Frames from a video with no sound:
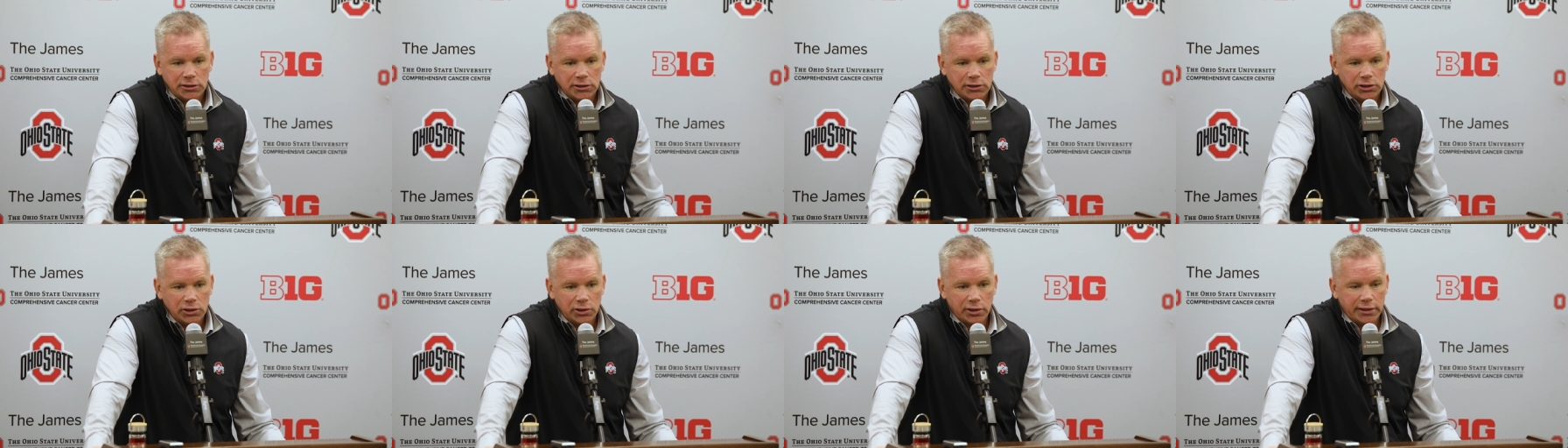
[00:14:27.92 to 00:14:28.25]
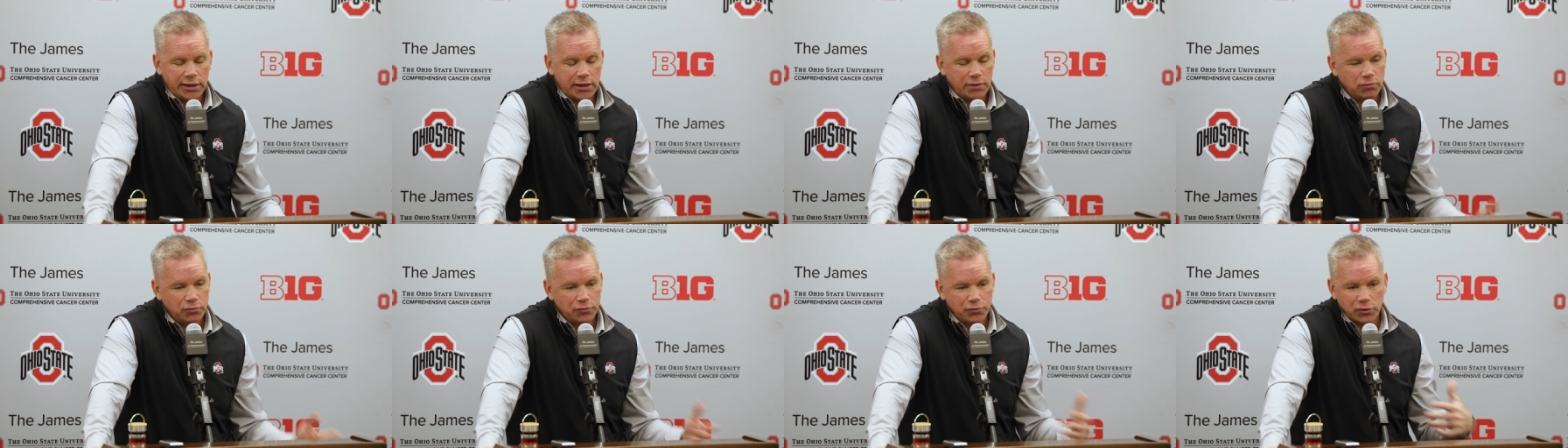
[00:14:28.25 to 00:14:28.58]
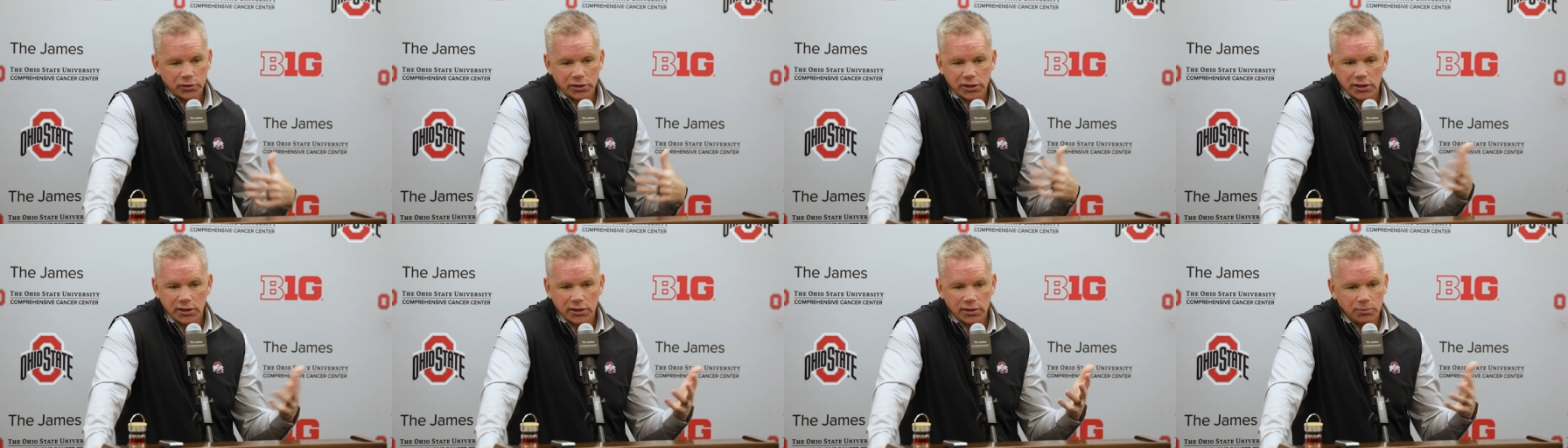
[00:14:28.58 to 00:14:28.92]
you know, I never
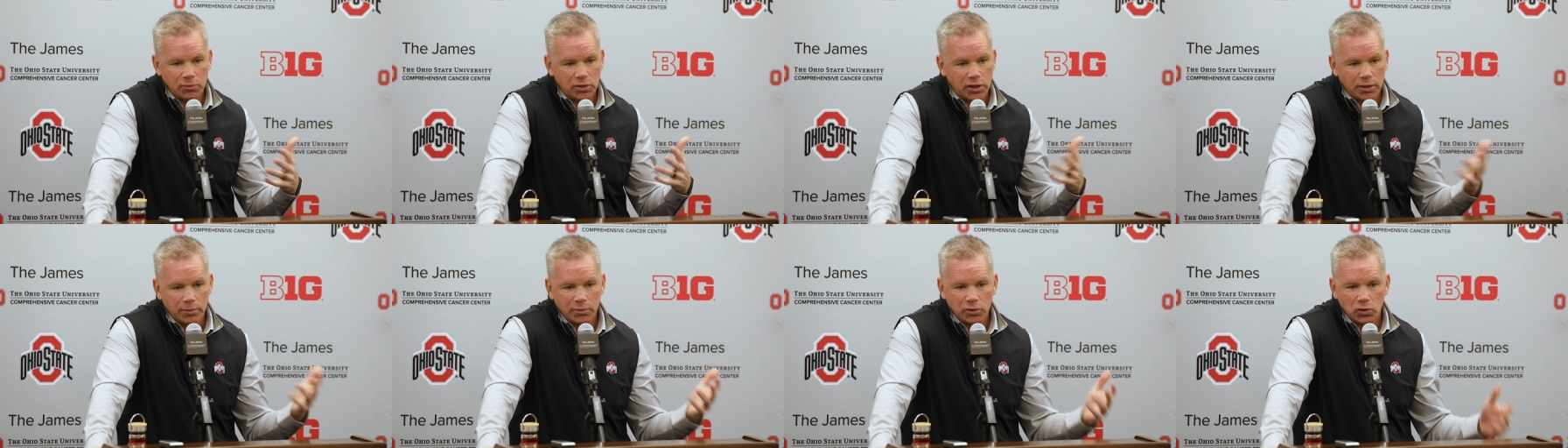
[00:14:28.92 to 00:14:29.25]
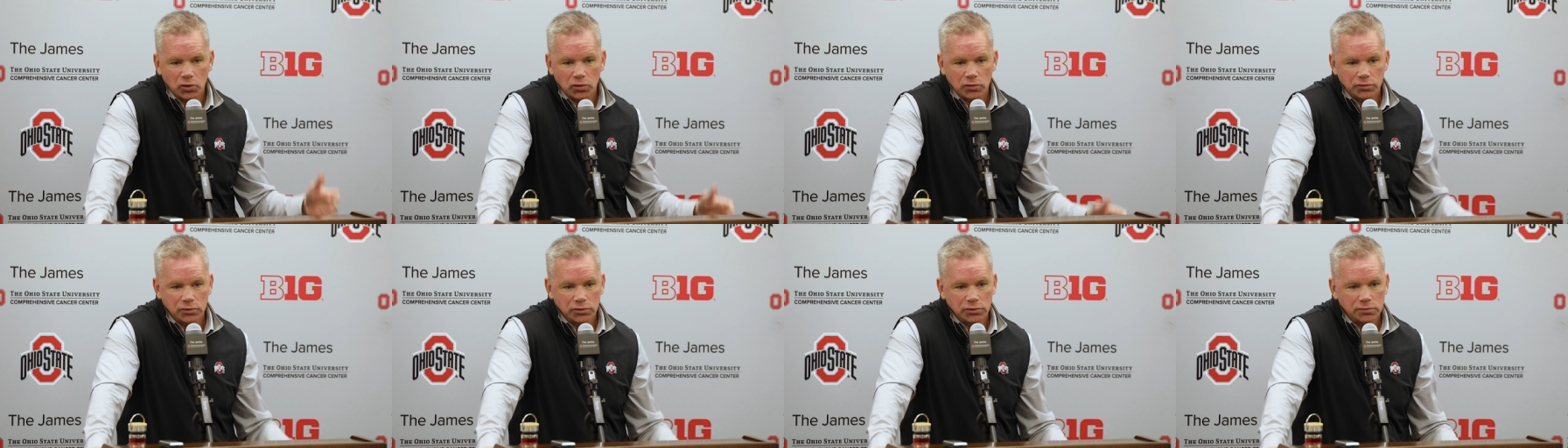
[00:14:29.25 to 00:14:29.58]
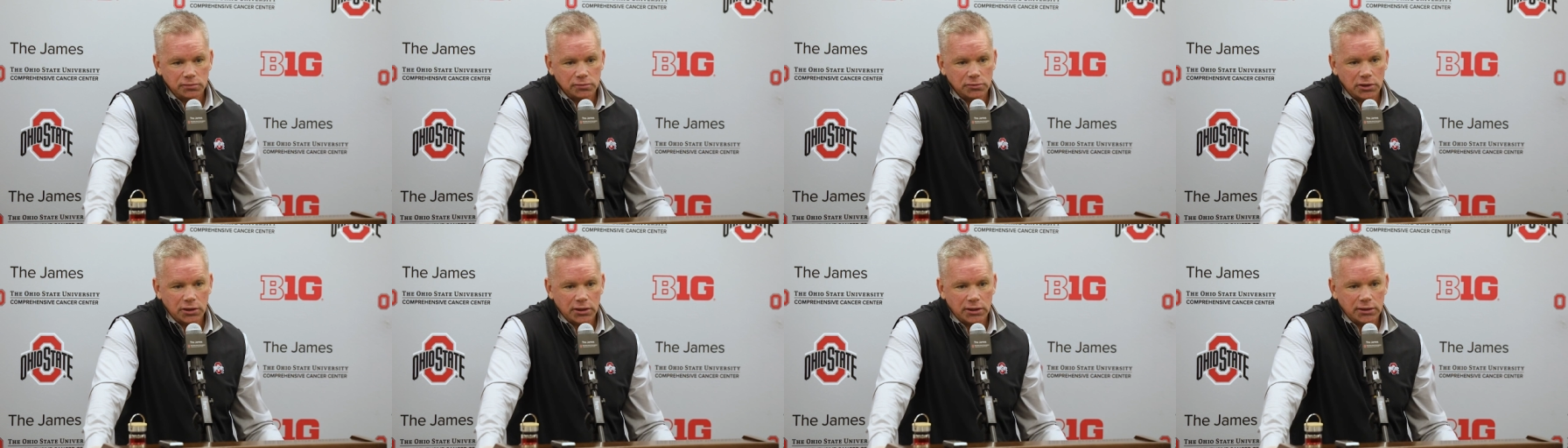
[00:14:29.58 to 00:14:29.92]
forget him coming
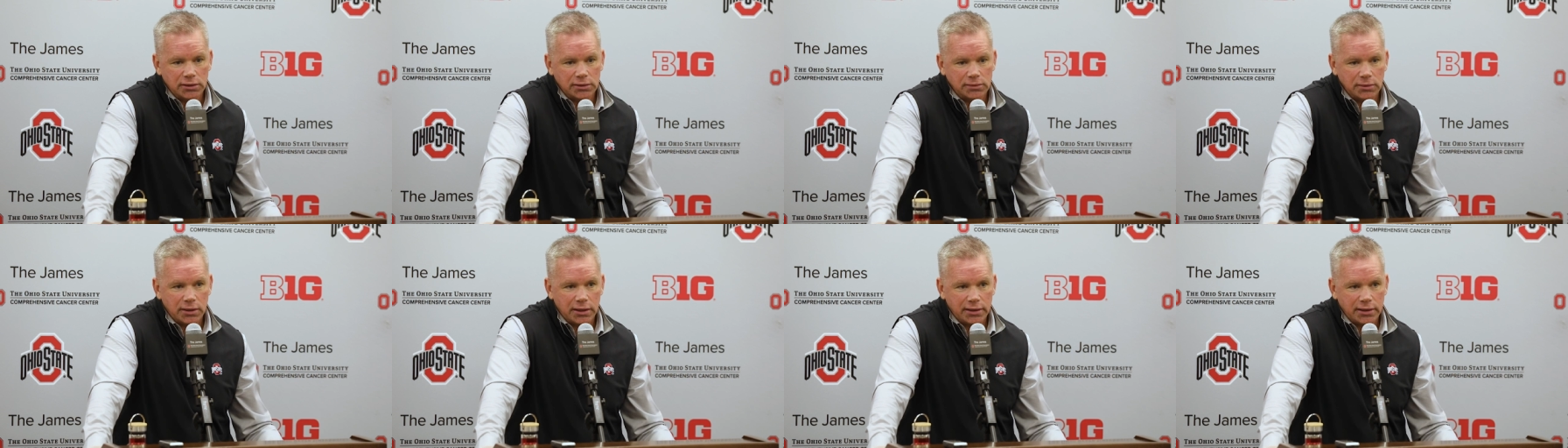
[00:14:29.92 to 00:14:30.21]
over. Uh,